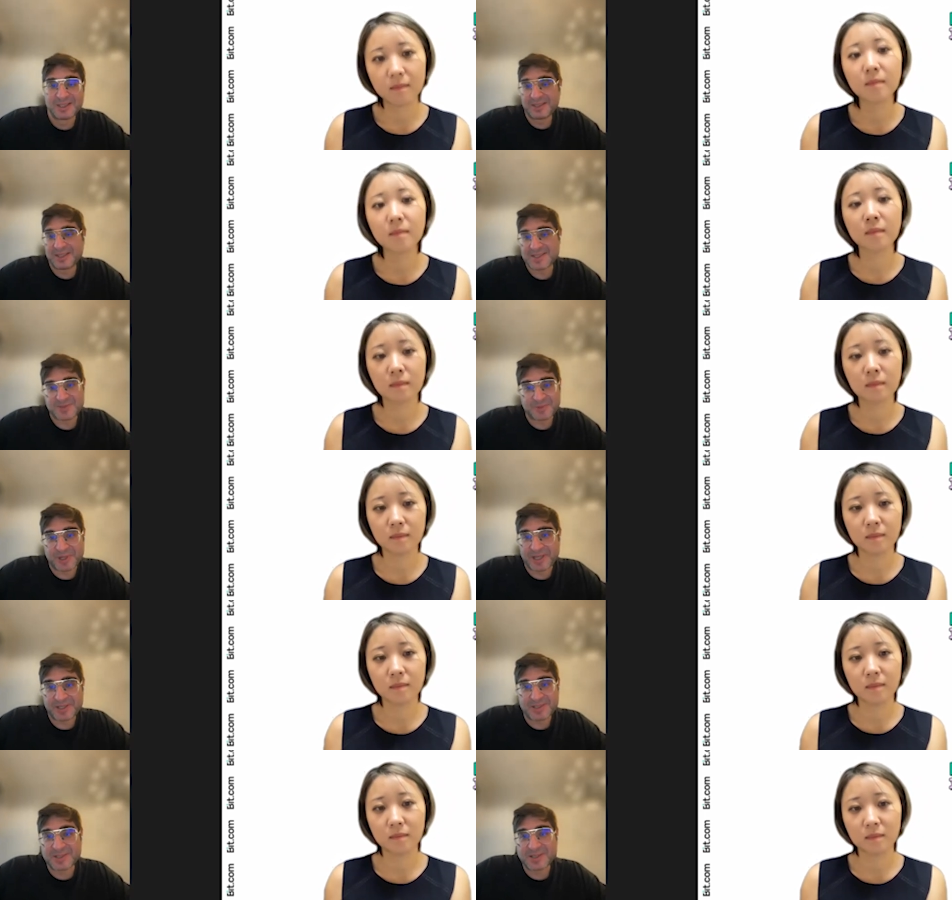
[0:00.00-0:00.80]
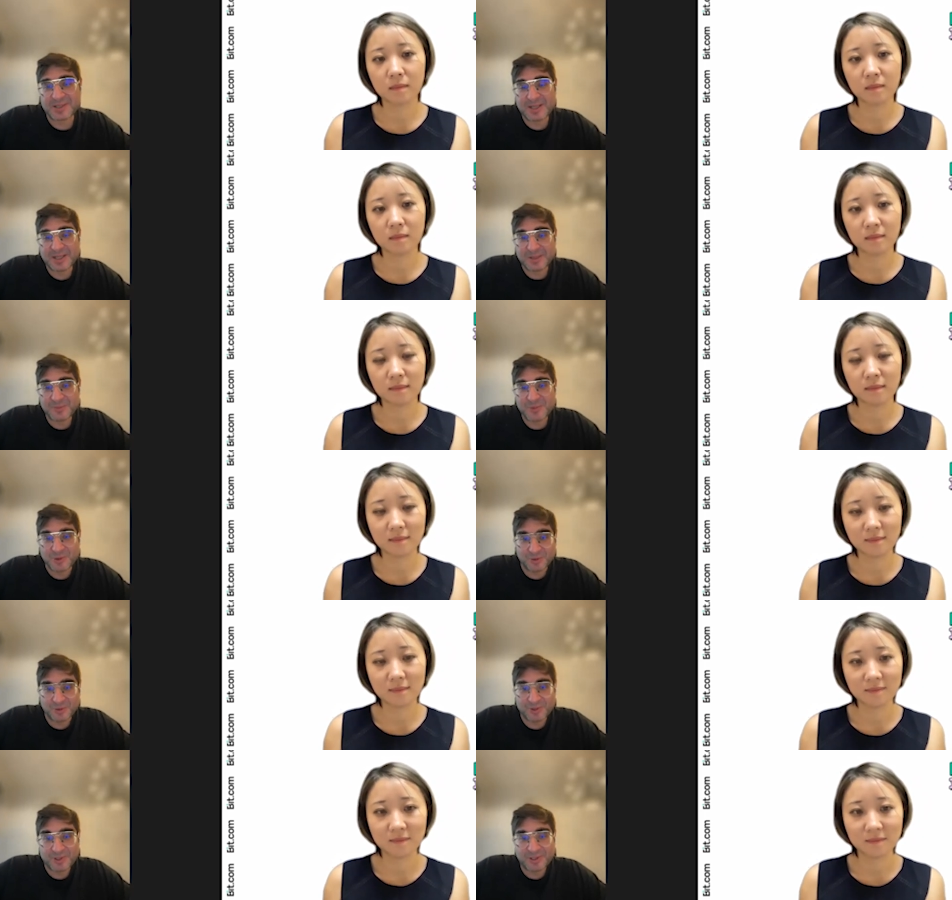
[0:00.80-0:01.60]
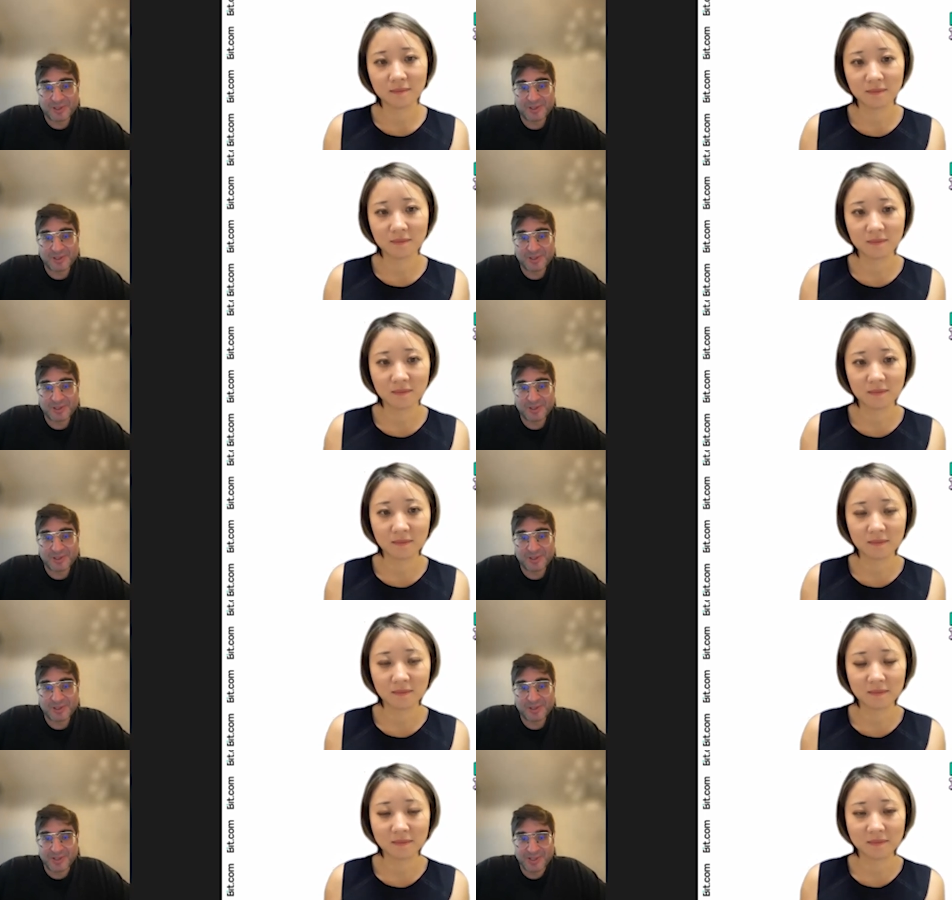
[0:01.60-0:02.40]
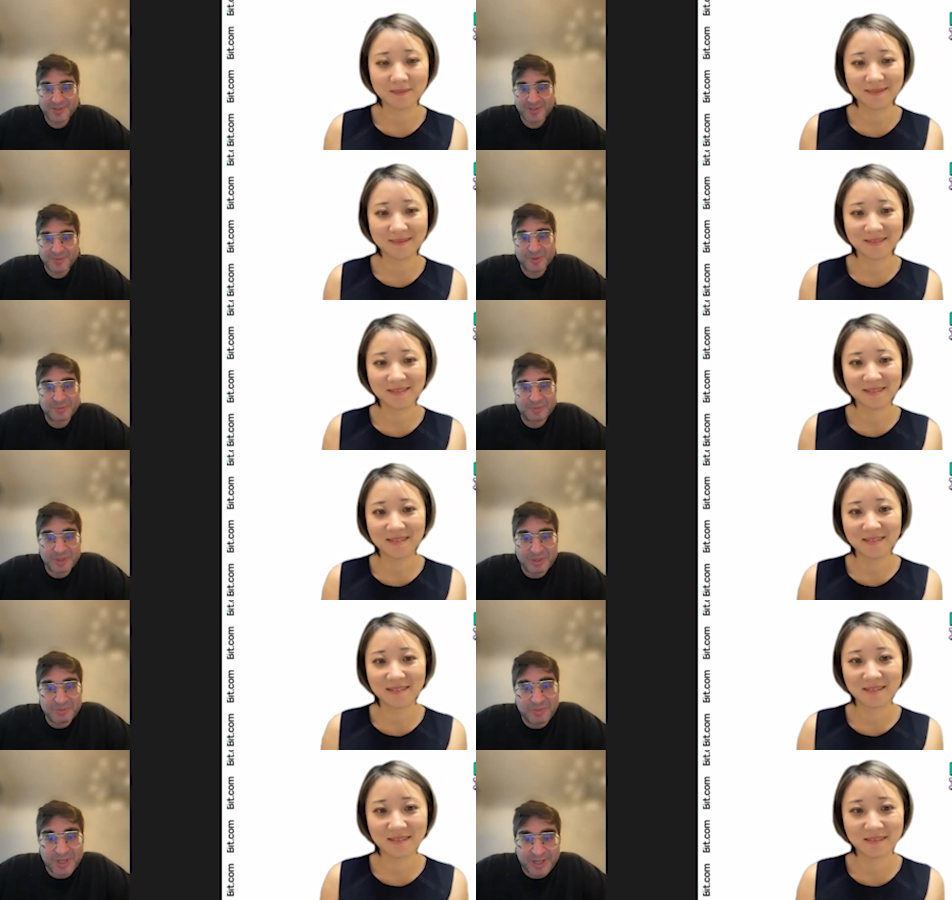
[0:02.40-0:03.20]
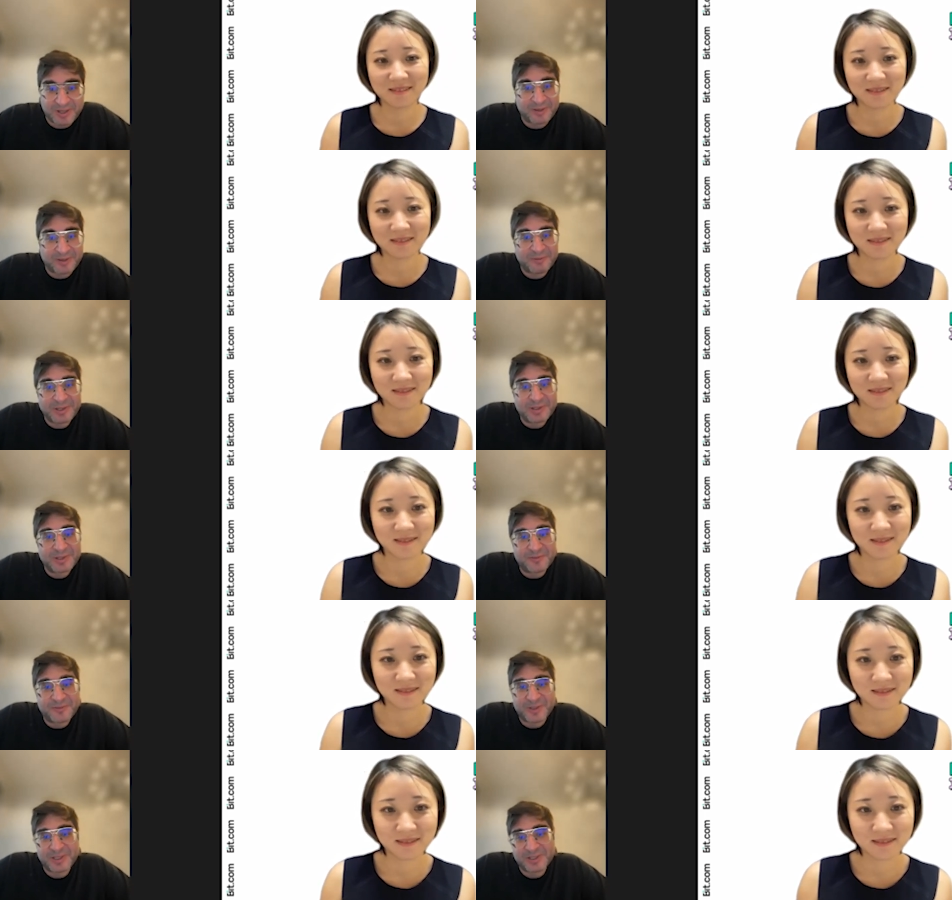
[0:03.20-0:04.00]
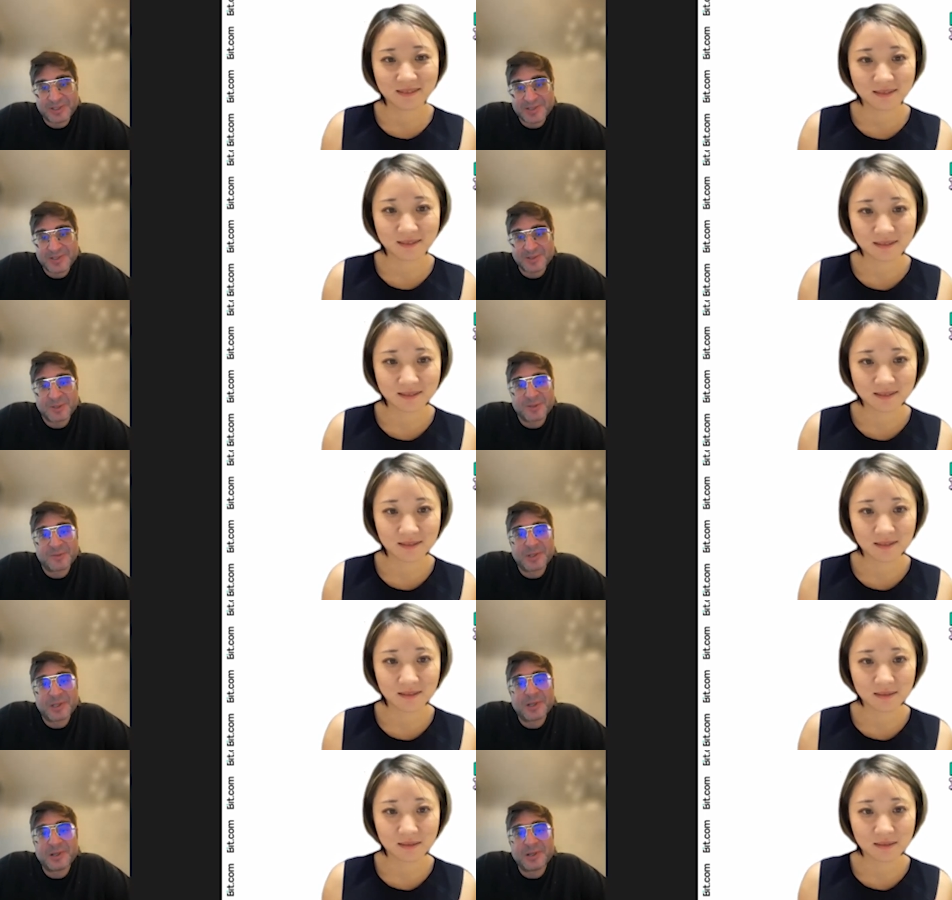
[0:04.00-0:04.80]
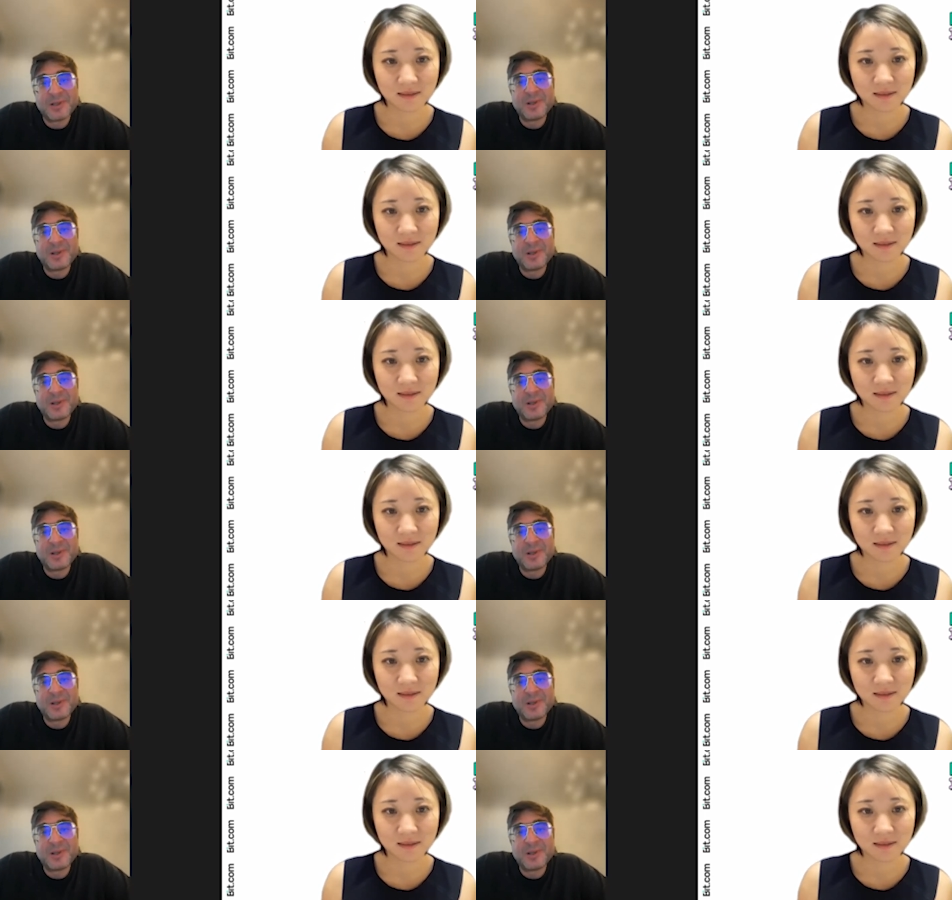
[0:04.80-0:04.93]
Speaker 1: Let's wait. I'm sure things will be better when the FUD is over,